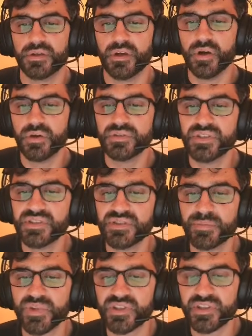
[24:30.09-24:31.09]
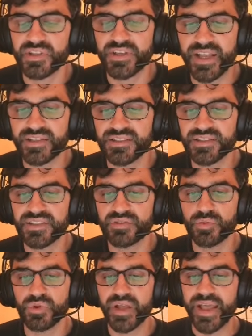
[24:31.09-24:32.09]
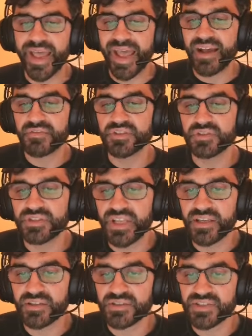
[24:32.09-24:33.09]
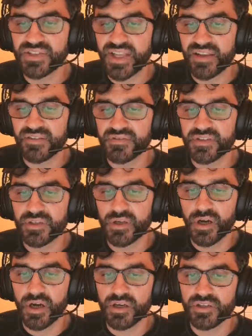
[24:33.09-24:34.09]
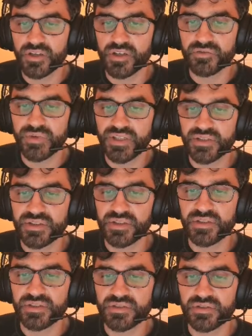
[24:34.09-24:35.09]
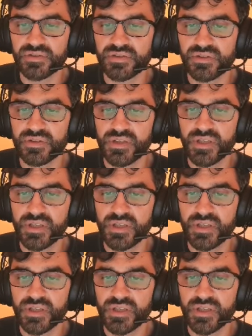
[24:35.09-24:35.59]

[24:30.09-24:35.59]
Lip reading: all these particular entities will have their data saved on our Redis clusters.